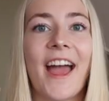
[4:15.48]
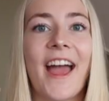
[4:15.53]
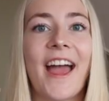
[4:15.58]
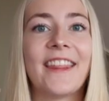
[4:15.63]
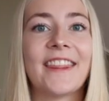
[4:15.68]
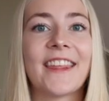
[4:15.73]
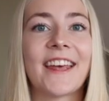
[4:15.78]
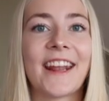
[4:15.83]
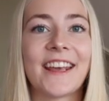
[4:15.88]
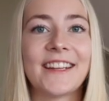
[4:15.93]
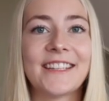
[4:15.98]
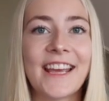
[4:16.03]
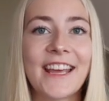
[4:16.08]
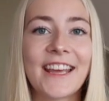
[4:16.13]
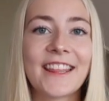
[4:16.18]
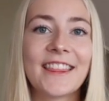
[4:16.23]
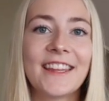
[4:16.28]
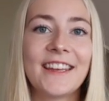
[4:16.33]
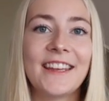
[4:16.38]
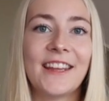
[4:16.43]
And then I
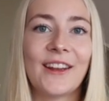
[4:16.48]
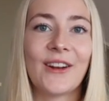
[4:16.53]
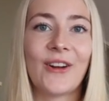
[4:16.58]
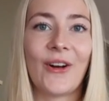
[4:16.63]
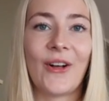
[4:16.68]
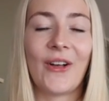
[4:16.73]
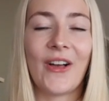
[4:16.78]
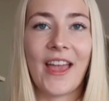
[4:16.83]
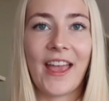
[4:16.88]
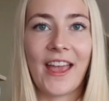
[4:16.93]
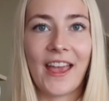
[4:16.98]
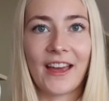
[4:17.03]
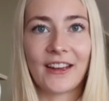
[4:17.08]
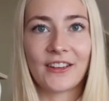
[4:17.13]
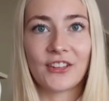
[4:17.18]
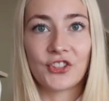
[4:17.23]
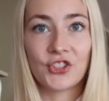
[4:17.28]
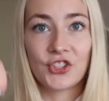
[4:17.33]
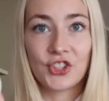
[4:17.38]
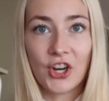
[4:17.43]
take the needle
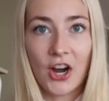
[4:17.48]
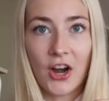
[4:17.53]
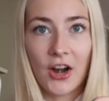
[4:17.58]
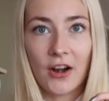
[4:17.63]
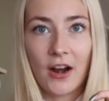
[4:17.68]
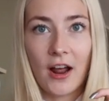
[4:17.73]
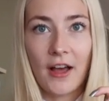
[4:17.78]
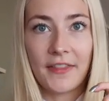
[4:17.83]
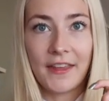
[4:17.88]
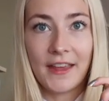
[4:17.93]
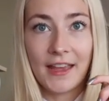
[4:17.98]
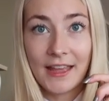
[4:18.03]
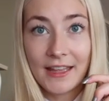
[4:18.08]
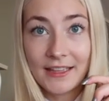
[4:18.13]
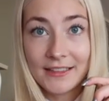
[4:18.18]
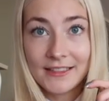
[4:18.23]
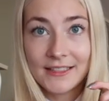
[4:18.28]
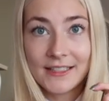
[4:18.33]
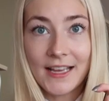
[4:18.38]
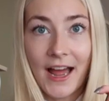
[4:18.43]
and start on the
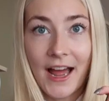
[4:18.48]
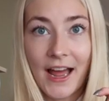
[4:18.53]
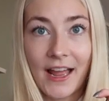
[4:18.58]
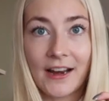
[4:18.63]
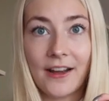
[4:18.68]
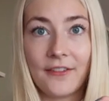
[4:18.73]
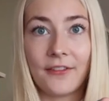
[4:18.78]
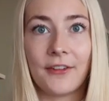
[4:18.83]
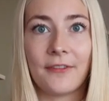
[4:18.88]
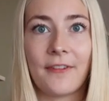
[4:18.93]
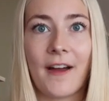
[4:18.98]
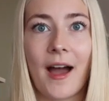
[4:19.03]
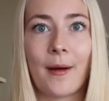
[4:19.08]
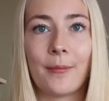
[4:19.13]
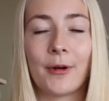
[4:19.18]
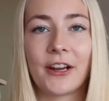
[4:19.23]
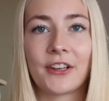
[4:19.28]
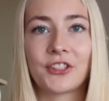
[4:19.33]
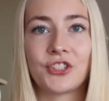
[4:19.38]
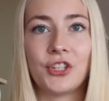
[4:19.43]
inside of the
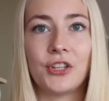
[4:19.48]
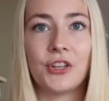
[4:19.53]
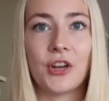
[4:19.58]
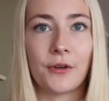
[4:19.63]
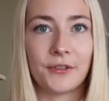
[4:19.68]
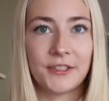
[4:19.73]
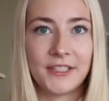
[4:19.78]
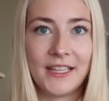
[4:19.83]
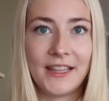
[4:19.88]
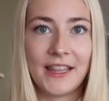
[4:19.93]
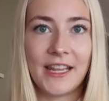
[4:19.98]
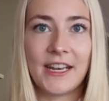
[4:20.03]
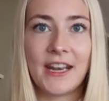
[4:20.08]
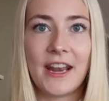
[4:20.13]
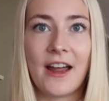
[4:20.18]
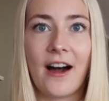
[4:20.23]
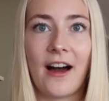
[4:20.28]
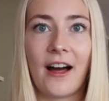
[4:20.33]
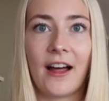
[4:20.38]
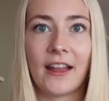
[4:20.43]
fabric so you don't see the
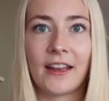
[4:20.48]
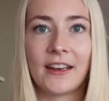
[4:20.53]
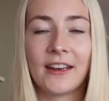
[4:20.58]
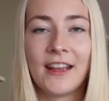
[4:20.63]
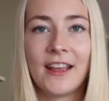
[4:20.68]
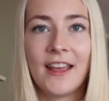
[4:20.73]
knot,